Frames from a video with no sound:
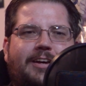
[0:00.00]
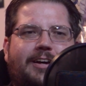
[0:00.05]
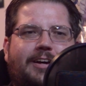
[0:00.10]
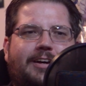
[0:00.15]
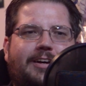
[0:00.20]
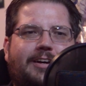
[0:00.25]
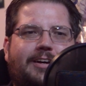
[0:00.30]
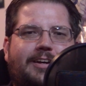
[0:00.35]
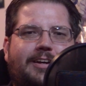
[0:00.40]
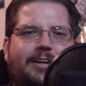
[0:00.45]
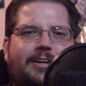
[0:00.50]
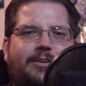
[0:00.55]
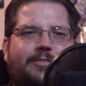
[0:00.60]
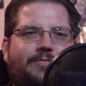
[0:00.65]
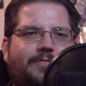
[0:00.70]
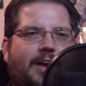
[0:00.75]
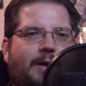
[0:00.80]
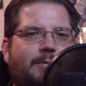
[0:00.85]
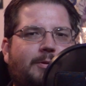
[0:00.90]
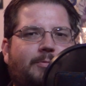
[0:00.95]
uh,
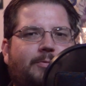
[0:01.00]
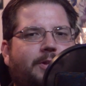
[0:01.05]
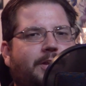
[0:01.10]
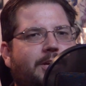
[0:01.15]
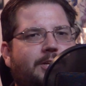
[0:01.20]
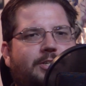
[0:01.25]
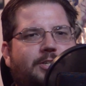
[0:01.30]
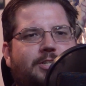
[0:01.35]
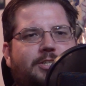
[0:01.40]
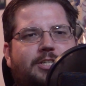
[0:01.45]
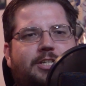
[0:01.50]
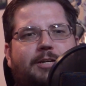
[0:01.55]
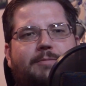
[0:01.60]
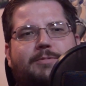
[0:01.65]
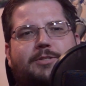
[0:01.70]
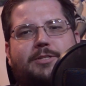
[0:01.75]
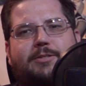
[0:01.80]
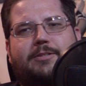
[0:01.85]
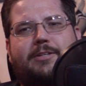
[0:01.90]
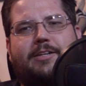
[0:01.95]
inter-family
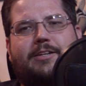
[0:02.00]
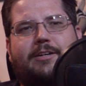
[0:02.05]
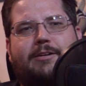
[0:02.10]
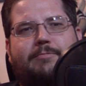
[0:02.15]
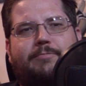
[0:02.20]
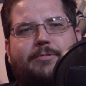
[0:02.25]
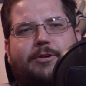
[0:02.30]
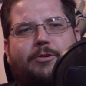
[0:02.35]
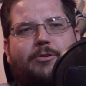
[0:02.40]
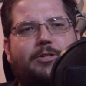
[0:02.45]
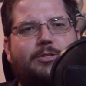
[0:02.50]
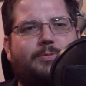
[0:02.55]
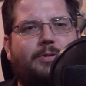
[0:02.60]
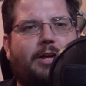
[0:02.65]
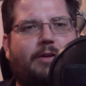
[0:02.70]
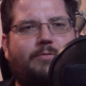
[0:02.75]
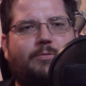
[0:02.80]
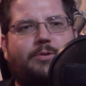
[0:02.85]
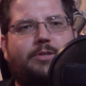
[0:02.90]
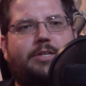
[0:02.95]
relationships. Um, of course, we
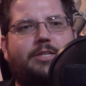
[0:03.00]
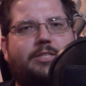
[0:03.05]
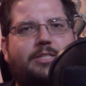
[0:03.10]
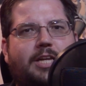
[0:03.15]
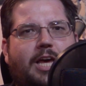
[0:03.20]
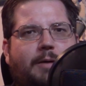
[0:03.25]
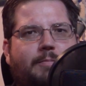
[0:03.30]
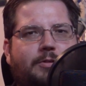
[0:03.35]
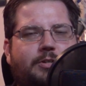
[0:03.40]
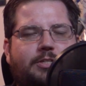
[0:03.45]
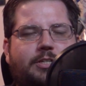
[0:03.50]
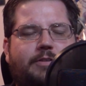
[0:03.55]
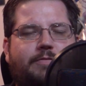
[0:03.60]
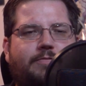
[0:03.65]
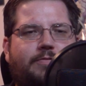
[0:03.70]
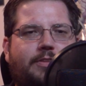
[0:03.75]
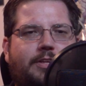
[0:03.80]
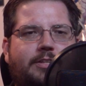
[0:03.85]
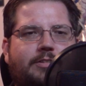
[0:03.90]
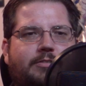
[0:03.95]
haven't really established
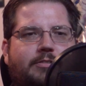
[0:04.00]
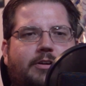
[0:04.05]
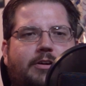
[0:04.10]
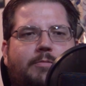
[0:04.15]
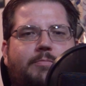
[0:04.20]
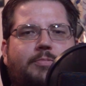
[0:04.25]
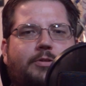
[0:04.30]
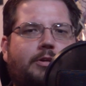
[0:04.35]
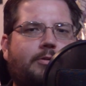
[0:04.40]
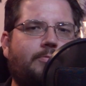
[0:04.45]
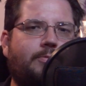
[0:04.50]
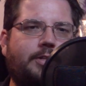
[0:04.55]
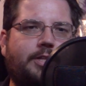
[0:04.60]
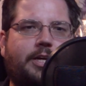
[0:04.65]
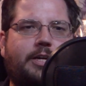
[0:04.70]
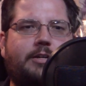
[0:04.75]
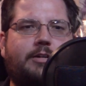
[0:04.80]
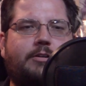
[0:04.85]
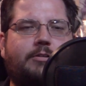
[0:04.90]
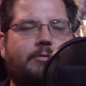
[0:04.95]
if these are all
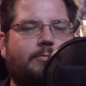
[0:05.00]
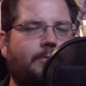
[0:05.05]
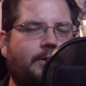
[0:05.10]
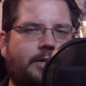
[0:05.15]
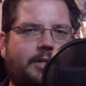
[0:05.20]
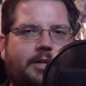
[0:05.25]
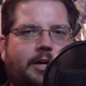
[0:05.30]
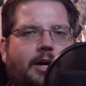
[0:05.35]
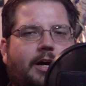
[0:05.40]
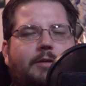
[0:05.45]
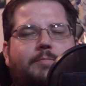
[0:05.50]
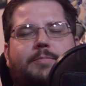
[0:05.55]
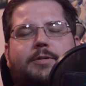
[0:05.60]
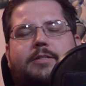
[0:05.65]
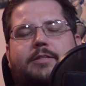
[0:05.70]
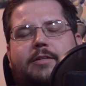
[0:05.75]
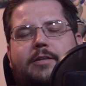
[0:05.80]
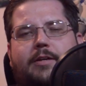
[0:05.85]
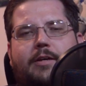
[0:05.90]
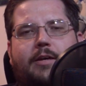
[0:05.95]
blood-related or whatnot,
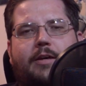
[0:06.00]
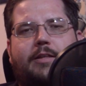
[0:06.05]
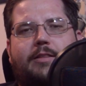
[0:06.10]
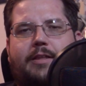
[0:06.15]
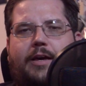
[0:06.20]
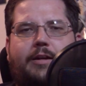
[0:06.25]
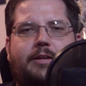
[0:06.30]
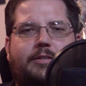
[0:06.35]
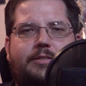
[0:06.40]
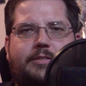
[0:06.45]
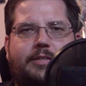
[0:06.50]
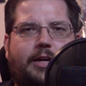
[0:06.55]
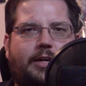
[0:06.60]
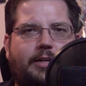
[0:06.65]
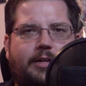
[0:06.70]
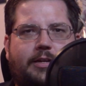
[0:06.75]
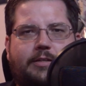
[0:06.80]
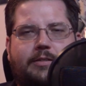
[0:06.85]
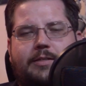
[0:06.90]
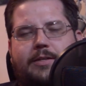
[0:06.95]
but that is
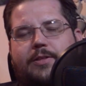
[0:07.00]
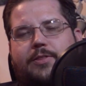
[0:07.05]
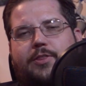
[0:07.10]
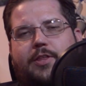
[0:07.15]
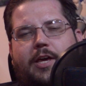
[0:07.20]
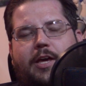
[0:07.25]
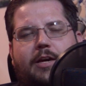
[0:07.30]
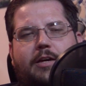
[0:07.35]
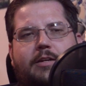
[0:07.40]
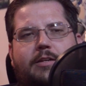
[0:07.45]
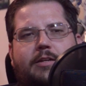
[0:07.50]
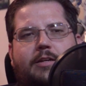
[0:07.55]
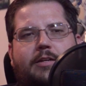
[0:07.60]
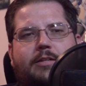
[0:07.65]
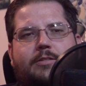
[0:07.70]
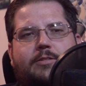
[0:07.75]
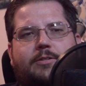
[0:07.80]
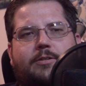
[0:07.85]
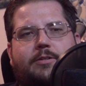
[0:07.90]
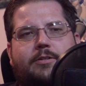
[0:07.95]
technically a thing in,
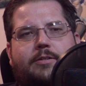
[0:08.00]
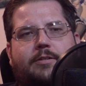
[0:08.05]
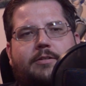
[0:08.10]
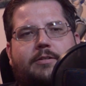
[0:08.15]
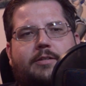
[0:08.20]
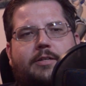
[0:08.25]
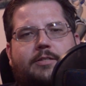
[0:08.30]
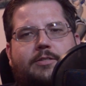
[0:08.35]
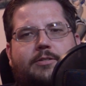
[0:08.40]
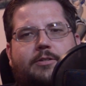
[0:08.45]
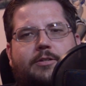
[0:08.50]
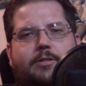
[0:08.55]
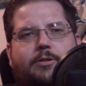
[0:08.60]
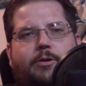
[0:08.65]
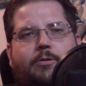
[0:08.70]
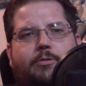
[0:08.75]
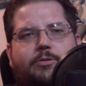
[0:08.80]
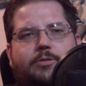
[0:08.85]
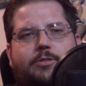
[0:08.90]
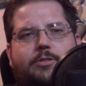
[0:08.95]
in certain in certain
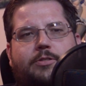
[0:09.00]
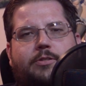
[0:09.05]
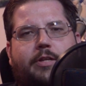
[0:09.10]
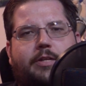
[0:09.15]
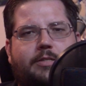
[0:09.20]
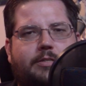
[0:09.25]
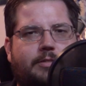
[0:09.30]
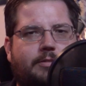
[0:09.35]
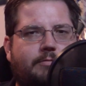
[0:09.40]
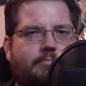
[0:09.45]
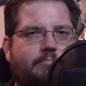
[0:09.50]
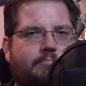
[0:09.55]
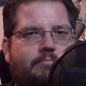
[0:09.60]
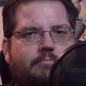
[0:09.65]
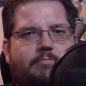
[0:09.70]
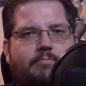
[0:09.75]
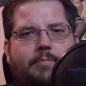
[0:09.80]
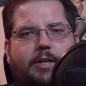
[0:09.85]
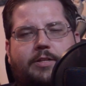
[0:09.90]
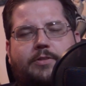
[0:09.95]
cultures. So that's
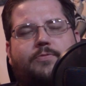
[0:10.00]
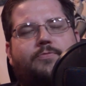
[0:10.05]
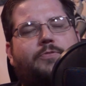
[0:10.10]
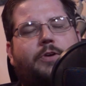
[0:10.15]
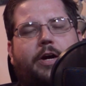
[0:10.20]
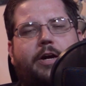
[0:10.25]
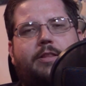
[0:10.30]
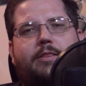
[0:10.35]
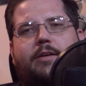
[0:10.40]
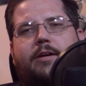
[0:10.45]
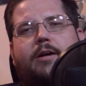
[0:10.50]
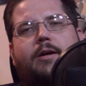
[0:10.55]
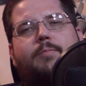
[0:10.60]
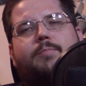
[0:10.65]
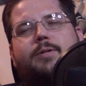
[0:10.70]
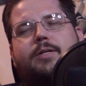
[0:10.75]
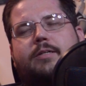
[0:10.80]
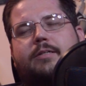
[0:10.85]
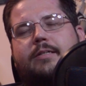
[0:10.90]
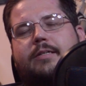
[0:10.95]
that's fine there,
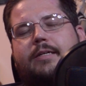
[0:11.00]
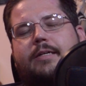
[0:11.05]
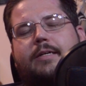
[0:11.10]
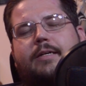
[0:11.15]
but...